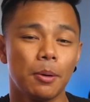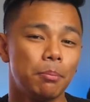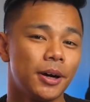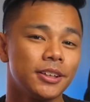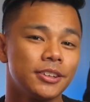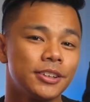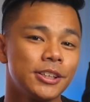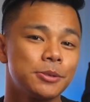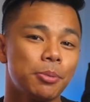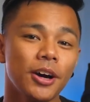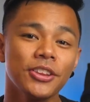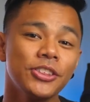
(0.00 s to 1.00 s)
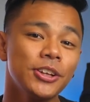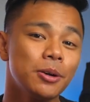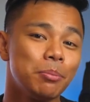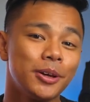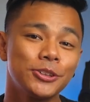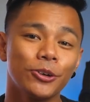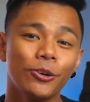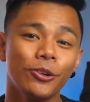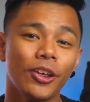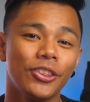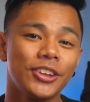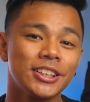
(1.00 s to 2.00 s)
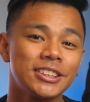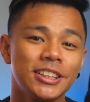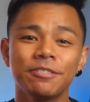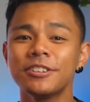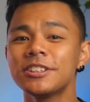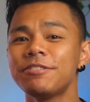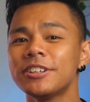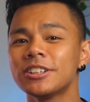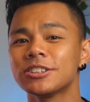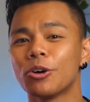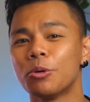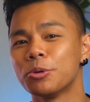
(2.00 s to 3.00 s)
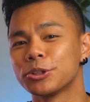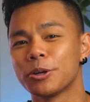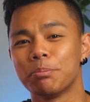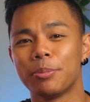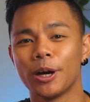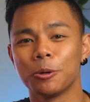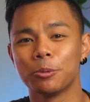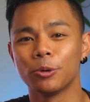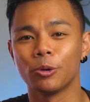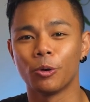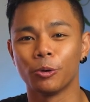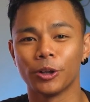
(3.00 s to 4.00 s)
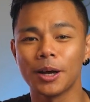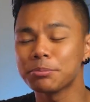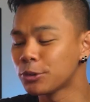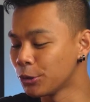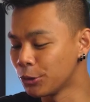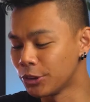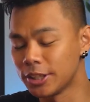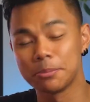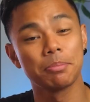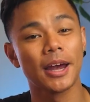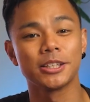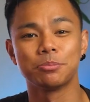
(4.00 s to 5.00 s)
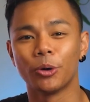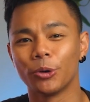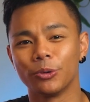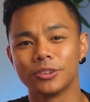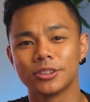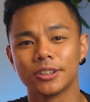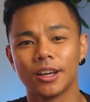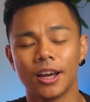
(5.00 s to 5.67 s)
But despite the thinner midsole, the stiffness feels almost comparable all up to the base models.